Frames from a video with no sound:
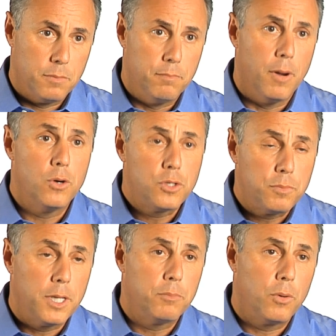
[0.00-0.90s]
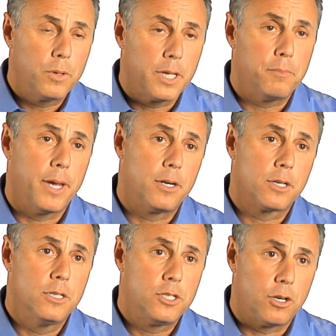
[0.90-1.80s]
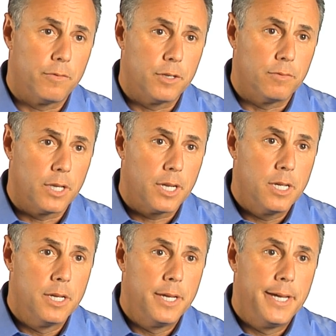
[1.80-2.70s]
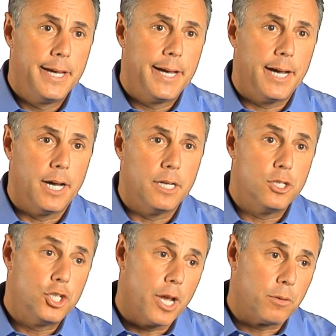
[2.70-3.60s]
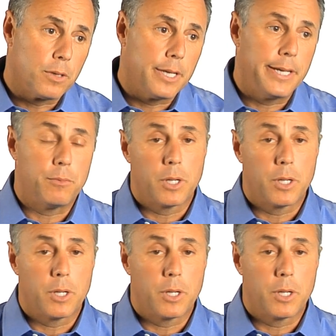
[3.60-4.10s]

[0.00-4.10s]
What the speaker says: Most people get better conservatively. Generally, it